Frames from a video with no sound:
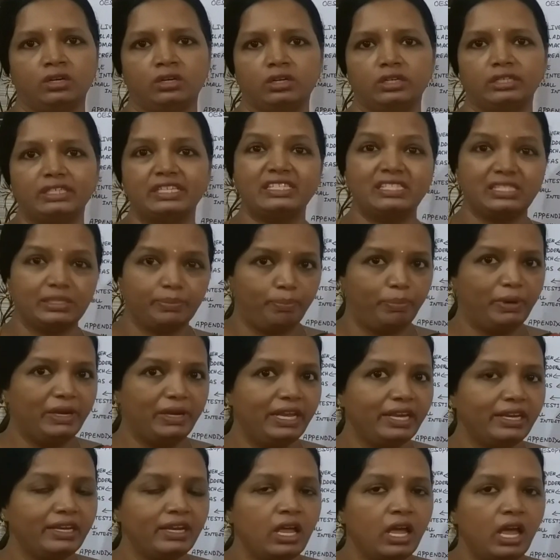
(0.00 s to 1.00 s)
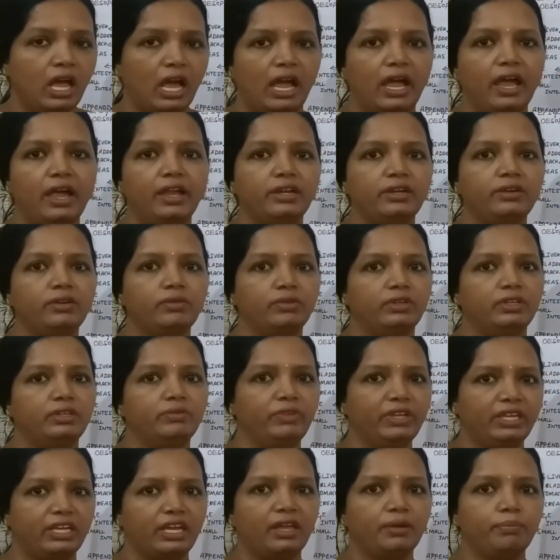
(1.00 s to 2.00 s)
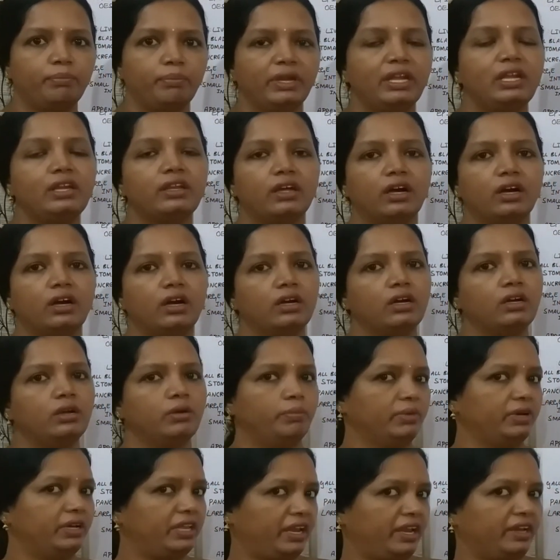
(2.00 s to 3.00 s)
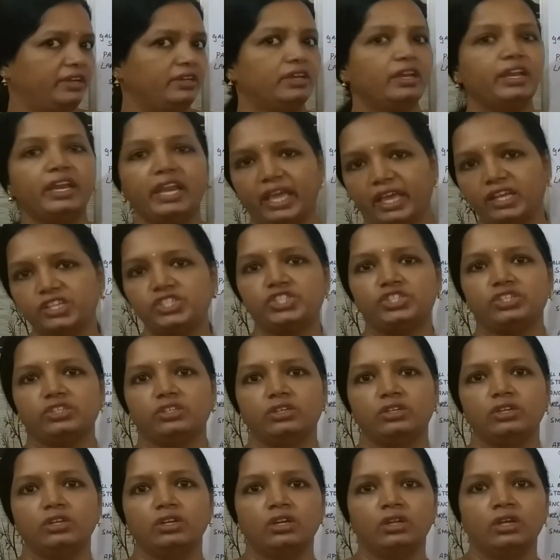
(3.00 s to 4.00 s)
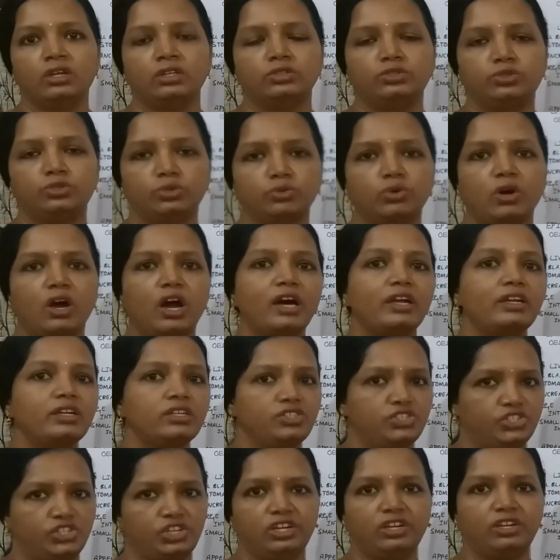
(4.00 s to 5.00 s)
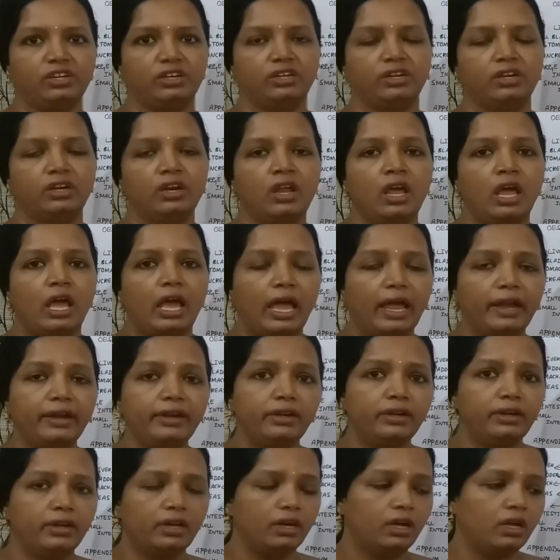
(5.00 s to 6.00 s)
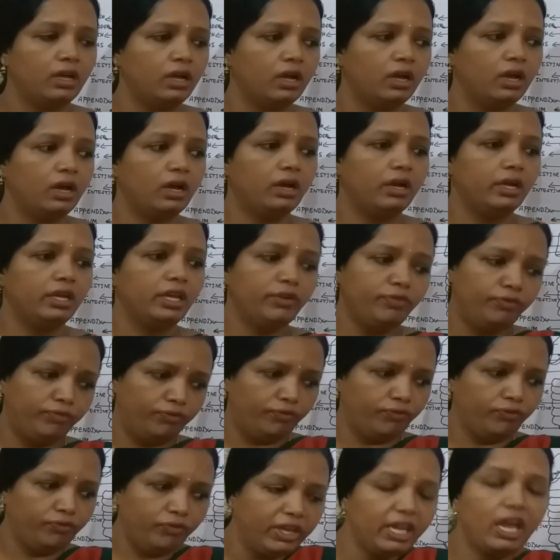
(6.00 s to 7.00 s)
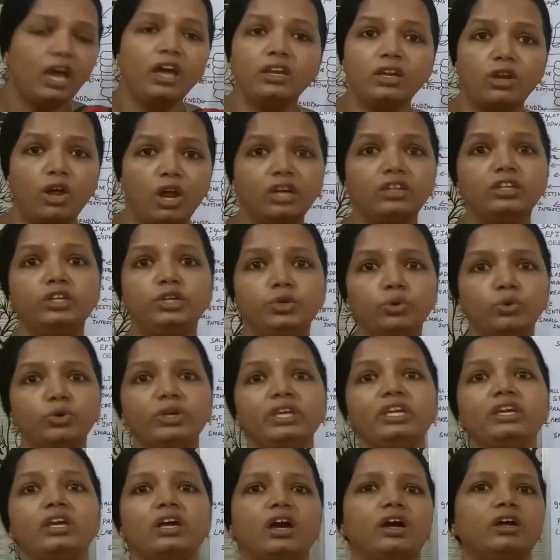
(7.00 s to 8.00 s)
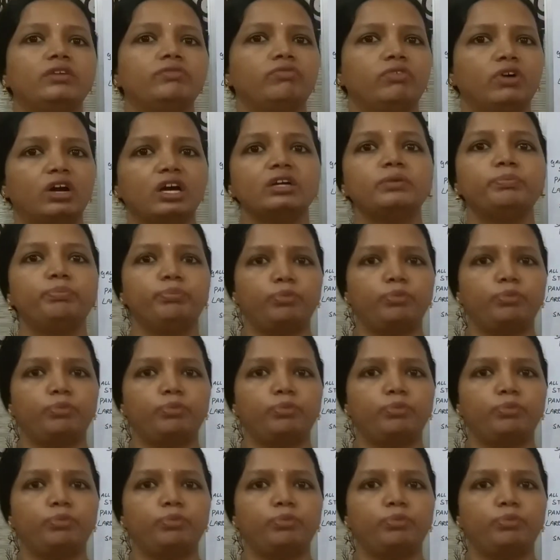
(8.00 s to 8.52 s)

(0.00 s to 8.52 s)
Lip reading: disciplined, and we can build a great nation through our children. And if we are not doing our work